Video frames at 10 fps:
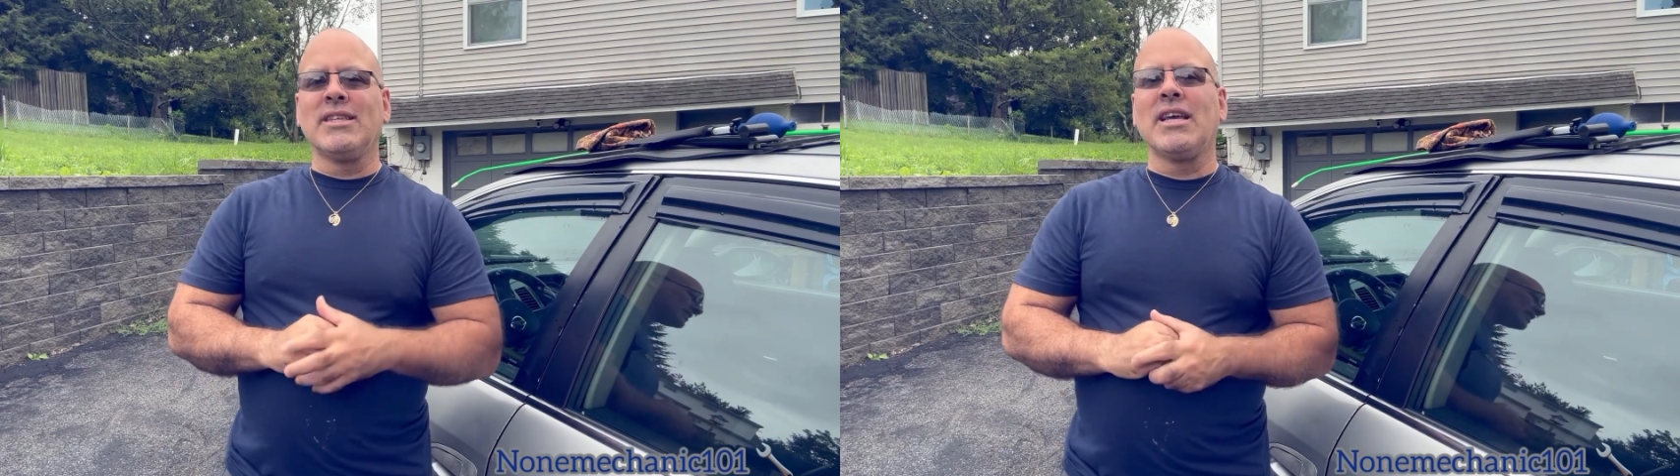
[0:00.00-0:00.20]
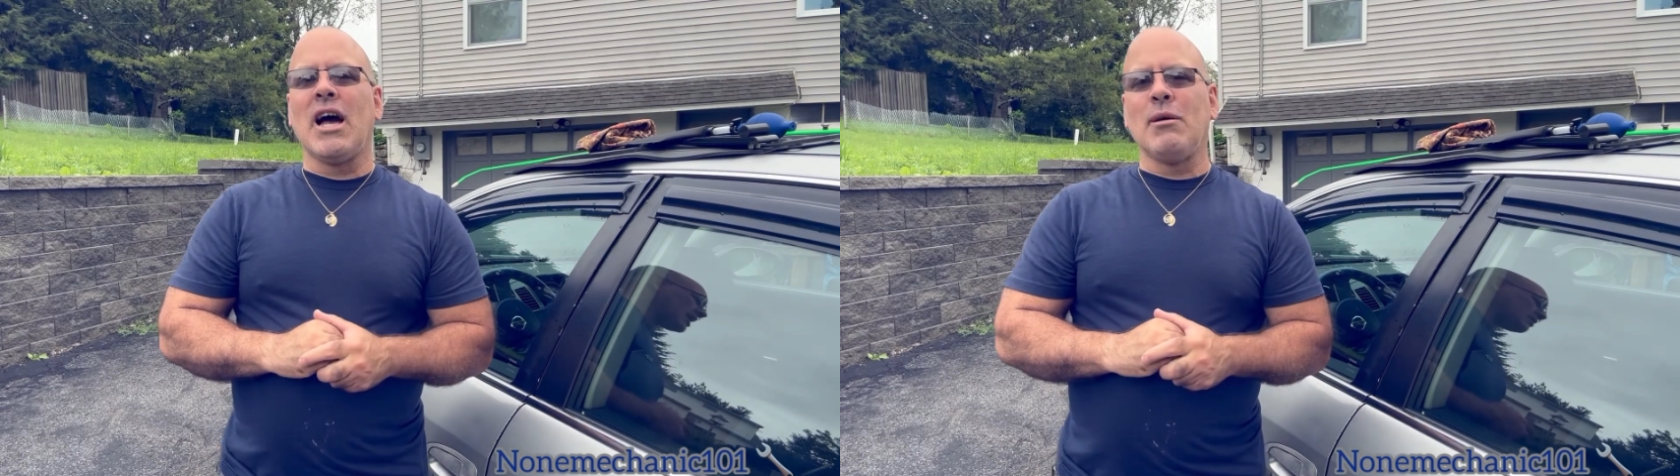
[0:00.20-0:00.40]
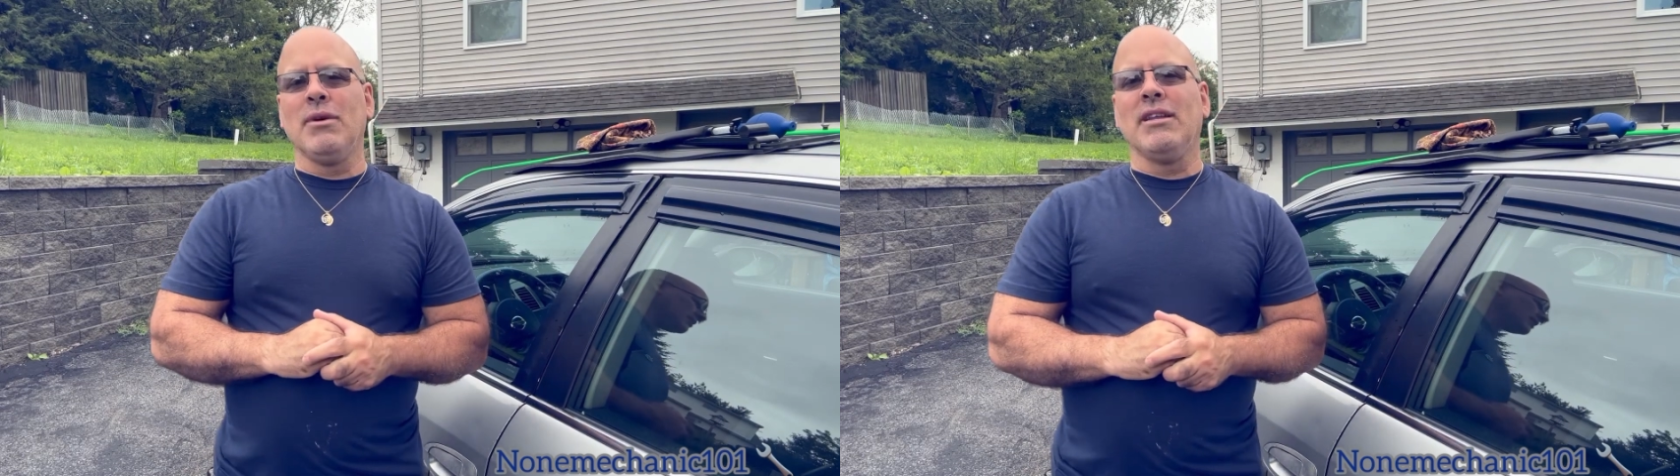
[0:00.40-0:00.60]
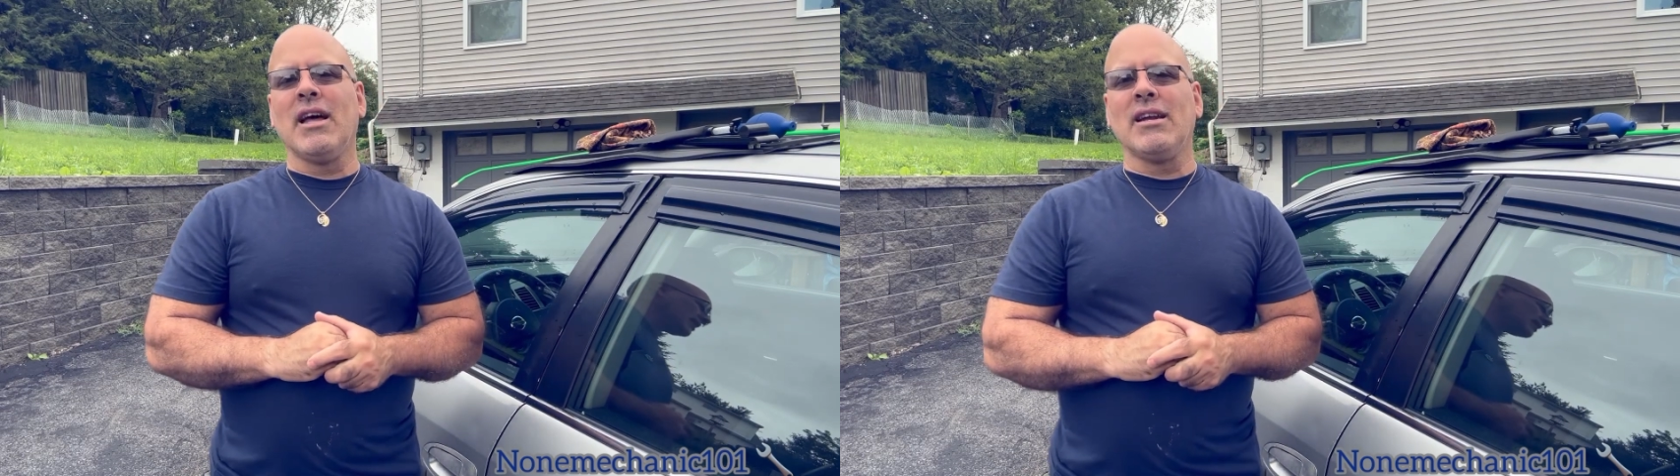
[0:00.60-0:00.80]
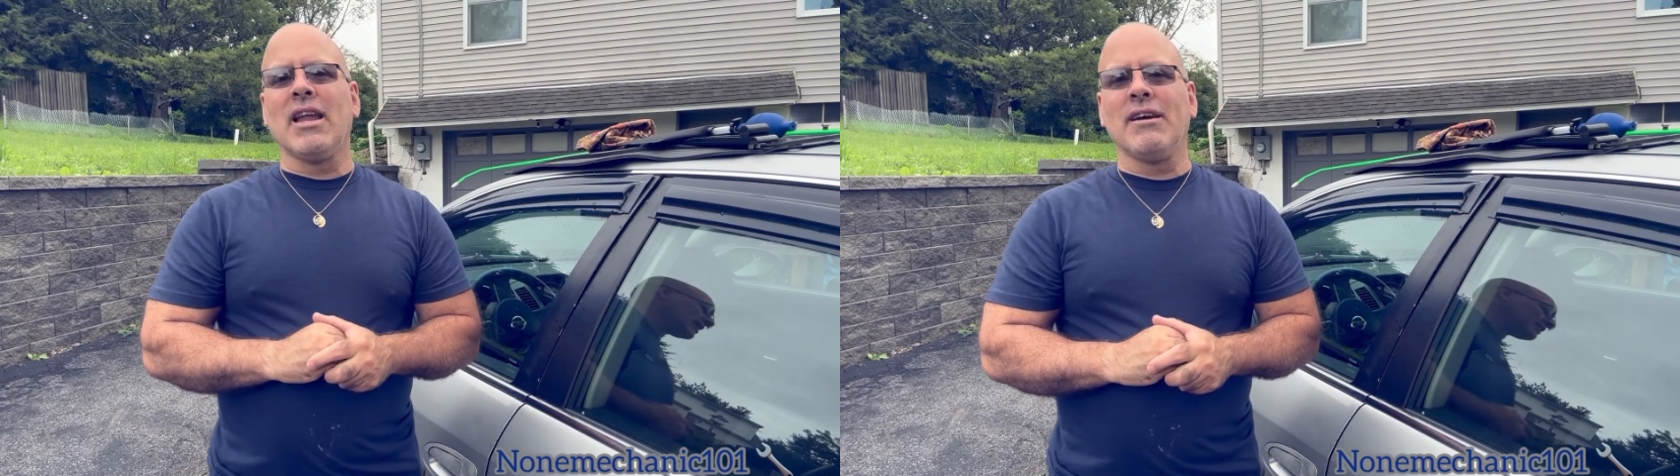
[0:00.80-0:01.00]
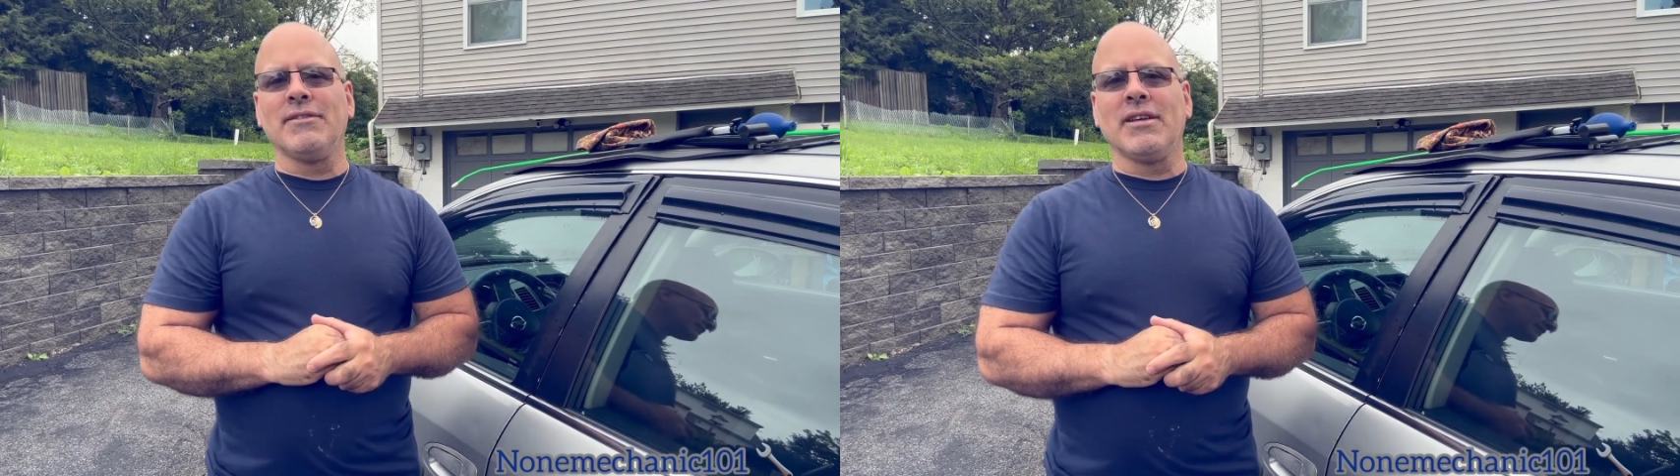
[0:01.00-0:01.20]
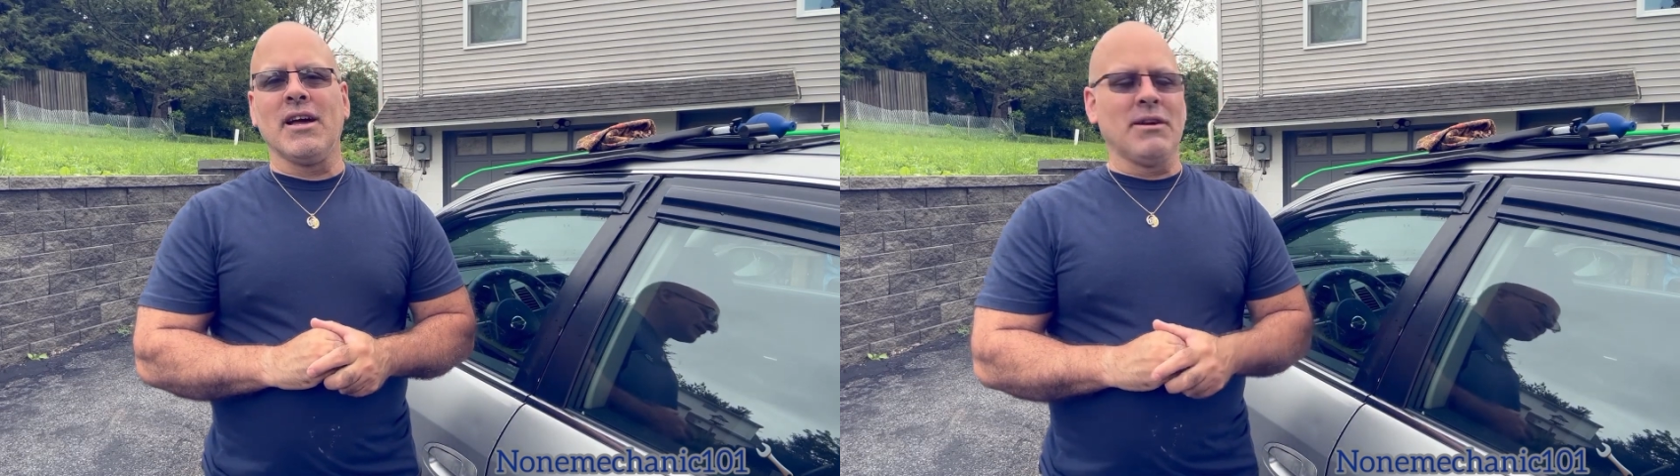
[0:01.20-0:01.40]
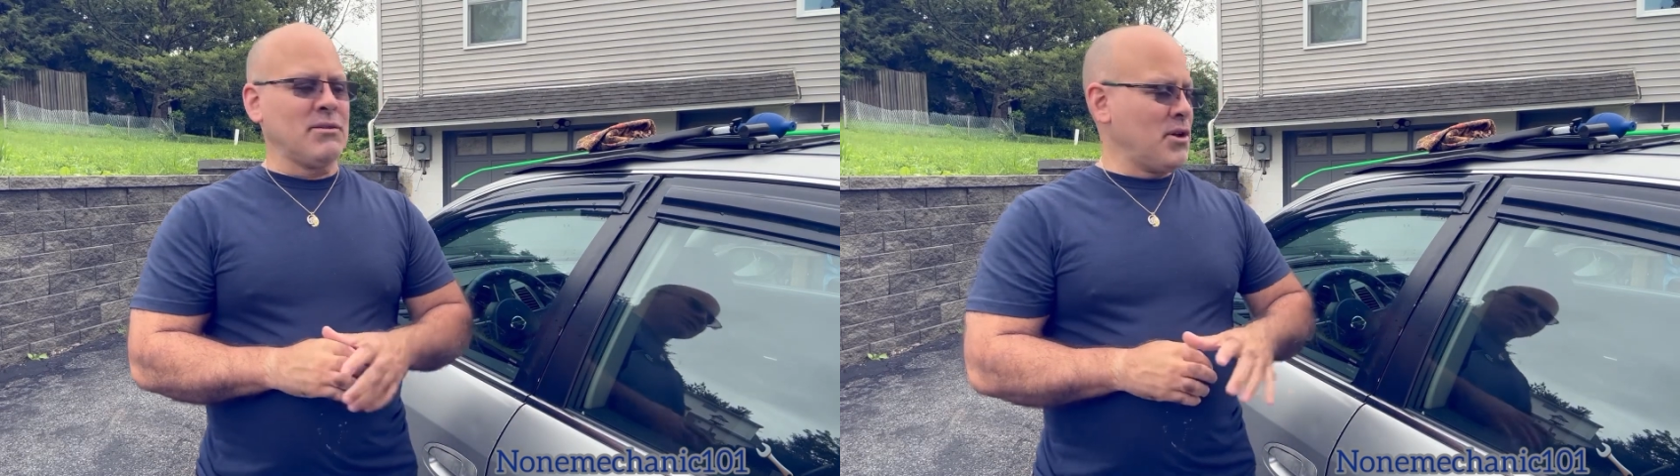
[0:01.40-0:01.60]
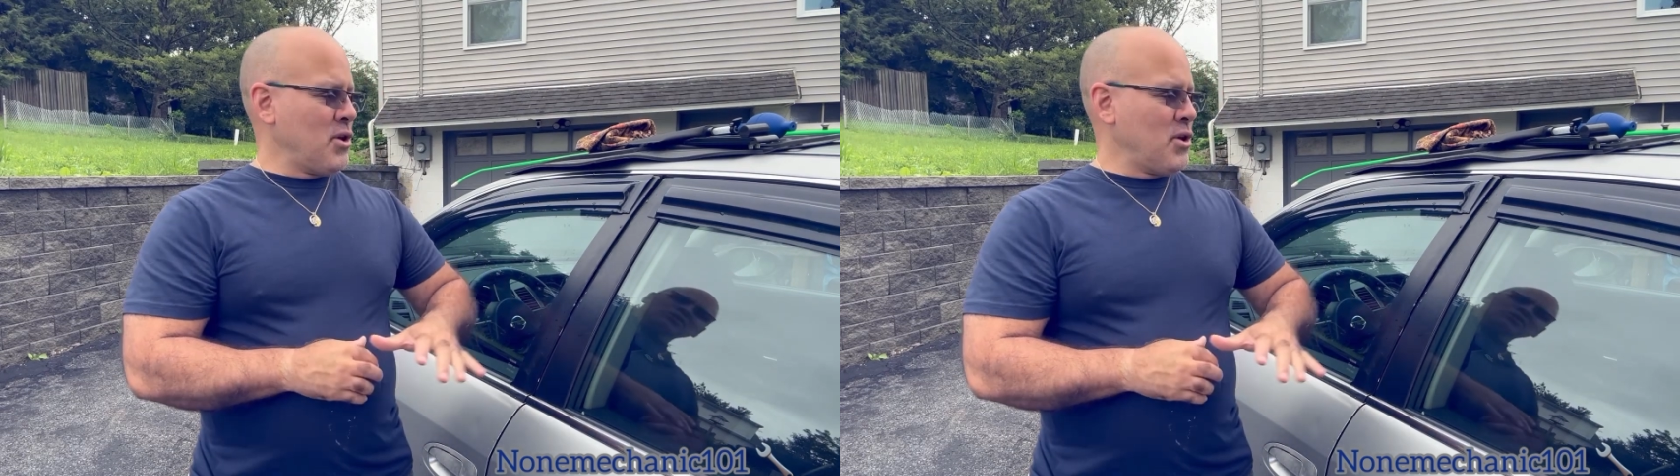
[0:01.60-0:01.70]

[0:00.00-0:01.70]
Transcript: time in our lifetime.